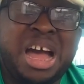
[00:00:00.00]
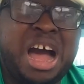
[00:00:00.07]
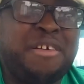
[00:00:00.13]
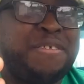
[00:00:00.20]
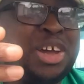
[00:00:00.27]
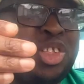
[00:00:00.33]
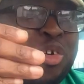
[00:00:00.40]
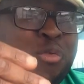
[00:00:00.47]

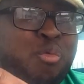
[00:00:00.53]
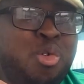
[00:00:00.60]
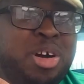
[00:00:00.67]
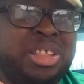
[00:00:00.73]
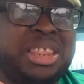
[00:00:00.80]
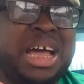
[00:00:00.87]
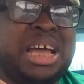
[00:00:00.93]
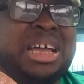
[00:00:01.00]
I've heard of
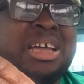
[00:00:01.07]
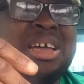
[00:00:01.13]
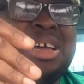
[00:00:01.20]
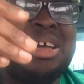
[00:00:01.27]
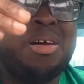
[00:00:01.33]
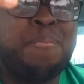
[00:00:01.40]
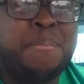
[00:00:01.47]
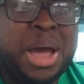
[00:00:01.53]
one that
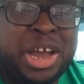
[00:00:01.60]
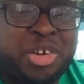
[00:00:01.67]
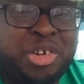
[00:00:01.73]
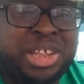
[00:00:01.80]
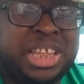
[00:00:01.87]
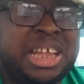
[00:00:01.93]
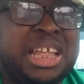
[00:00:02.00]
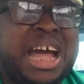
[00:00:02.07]

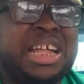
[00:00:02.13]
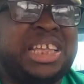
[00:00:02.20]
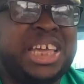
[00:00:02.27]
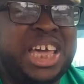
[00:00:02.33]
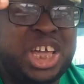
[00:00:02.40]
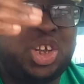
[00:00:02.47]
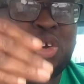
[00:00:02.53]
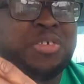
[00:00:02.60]
migrated at
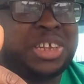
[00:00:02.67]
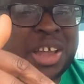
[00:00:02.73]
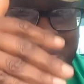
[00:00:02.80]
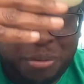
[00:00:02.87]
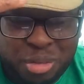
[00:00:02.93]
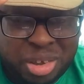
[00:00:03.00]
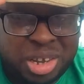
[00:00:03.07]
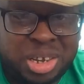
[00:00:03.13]
the age of
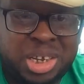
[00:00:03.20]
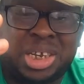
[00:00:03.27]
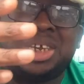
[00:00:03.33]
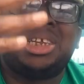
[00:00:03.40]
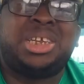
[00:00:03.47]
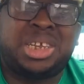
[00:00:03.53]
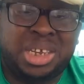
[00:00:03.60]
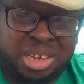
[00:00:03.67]

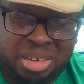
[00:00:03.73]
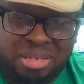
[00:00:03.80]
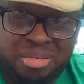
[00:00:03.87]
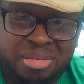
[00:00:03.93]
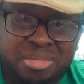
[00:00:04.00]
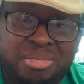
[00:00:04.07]
60.